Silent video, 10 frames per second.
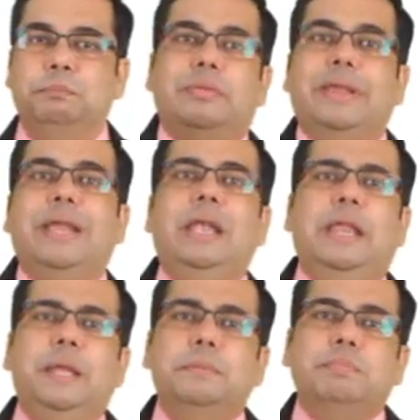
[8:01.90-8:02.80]

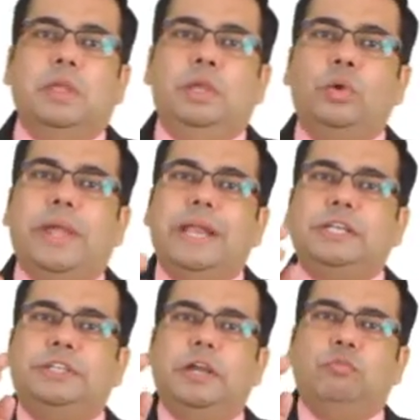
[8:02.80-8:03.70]
Secondly, you
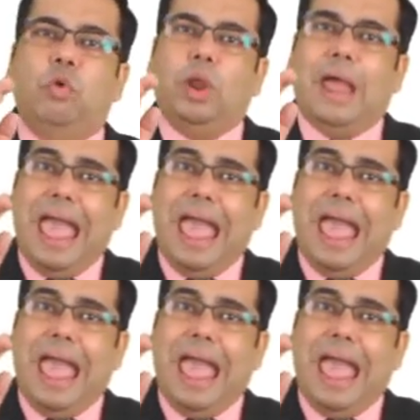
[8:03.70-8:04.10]
can check for